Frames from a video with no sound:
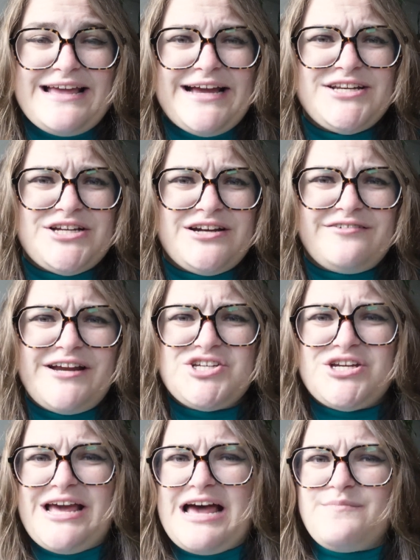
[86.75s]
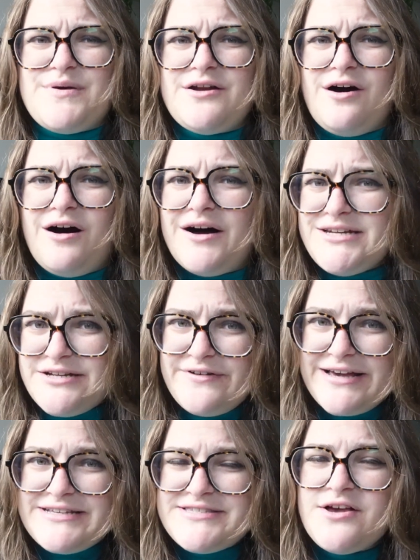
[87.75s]
AI generation happen on
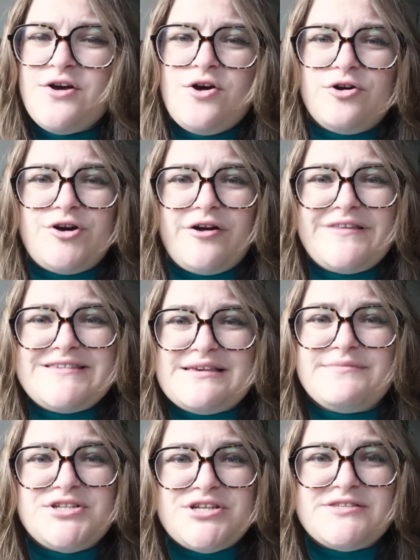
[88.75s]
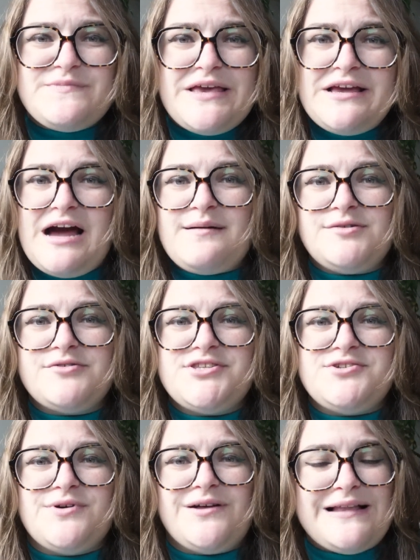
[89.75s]
device, or are these images being uploaded
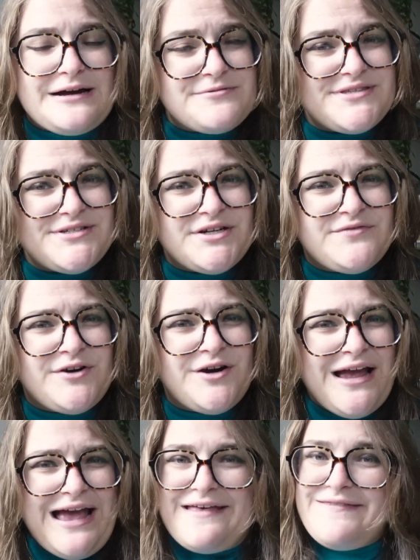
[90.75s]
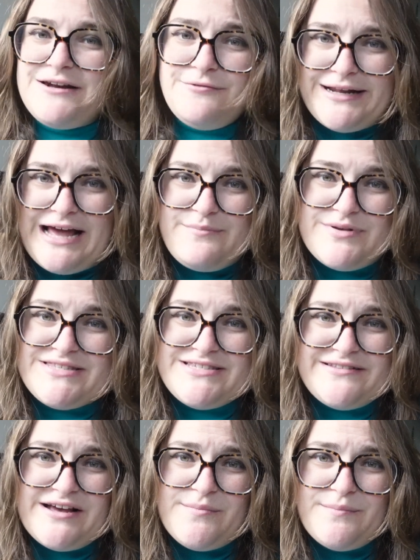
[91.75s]
to a cloud server, and then what happens
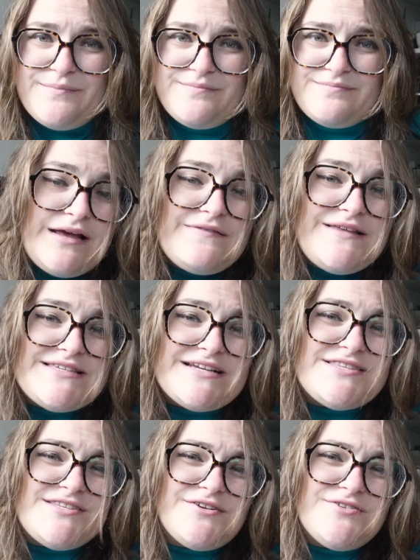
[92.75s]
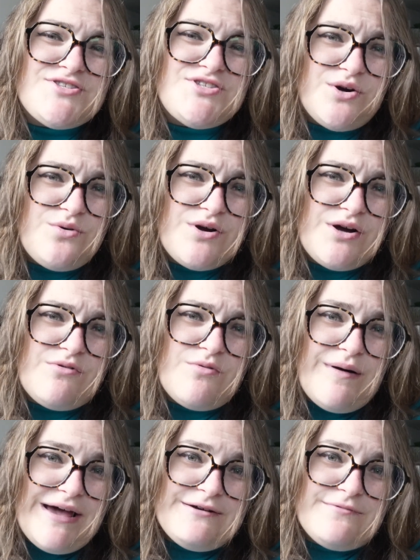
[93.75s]
to them? These concerns don't go
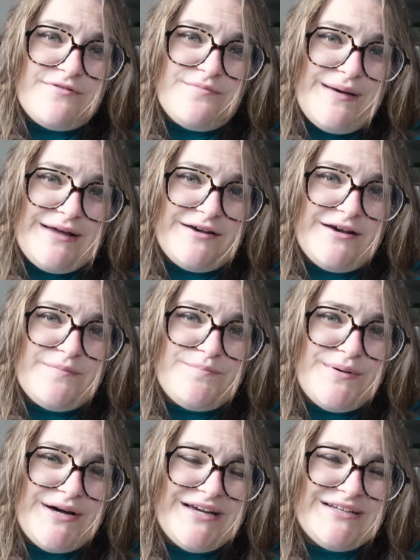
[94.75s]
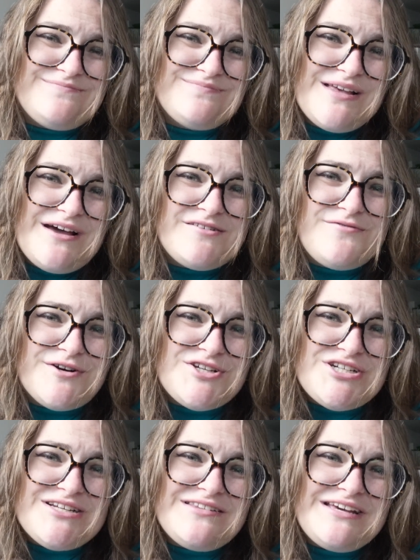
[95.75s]
away with Meta, but
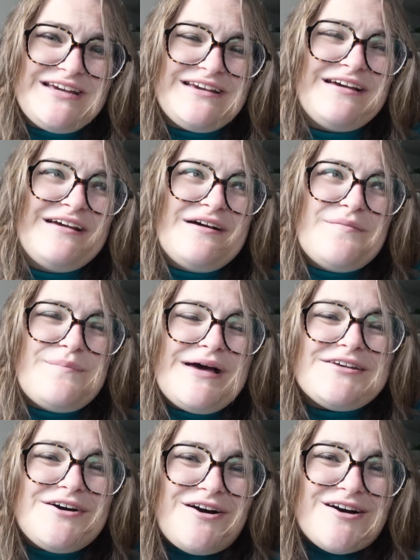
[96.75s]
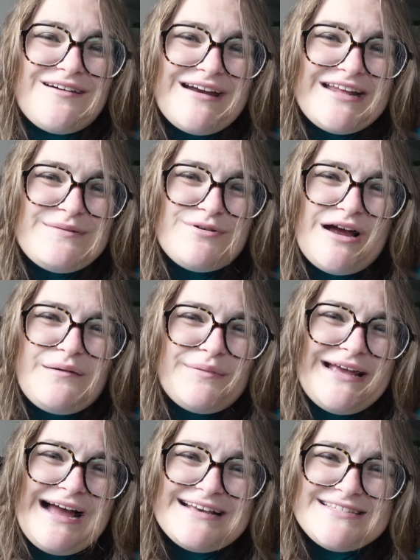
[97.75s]
Unfortunately, Meta already
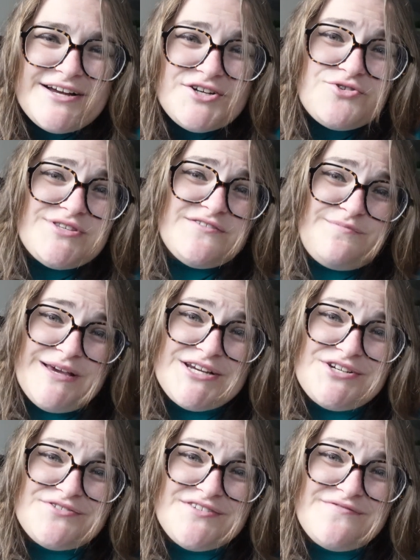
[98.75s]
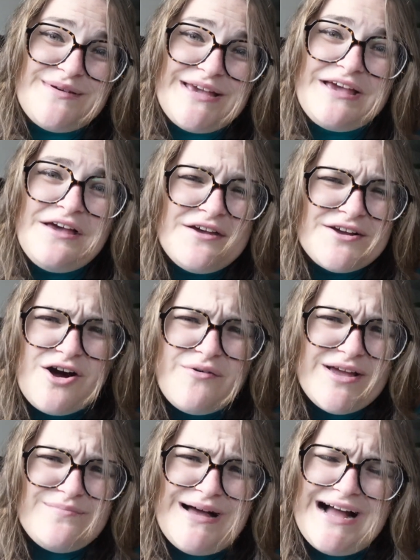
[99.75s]
probably has hundreds of pictures of me
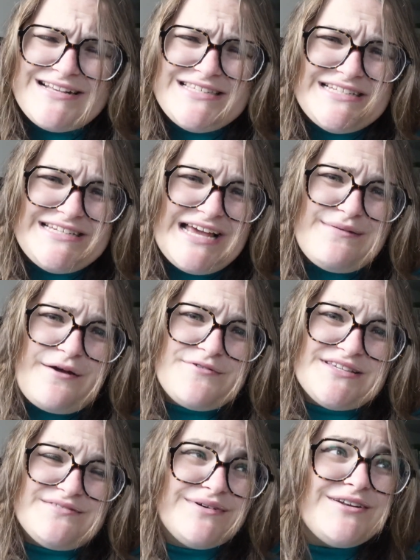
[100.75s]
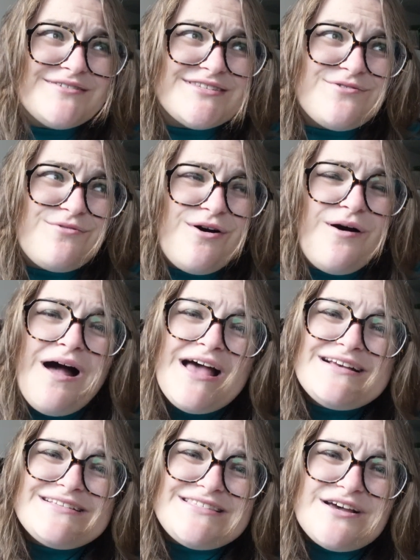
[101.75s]
going back to the time I was in middle school,
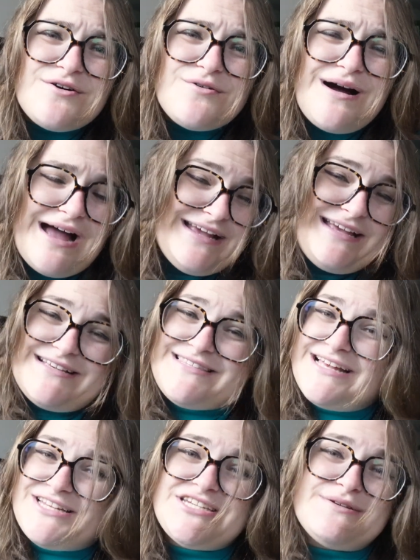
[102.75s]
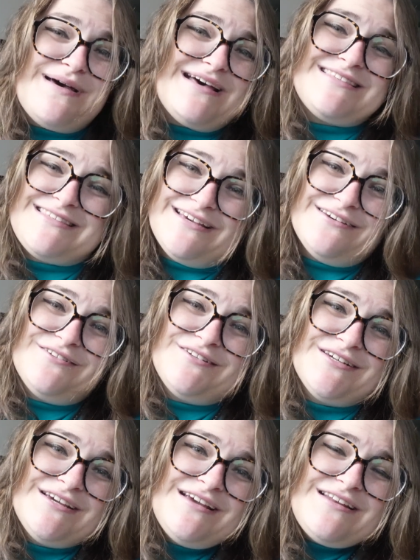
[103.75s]
so I guess that ship has sailed.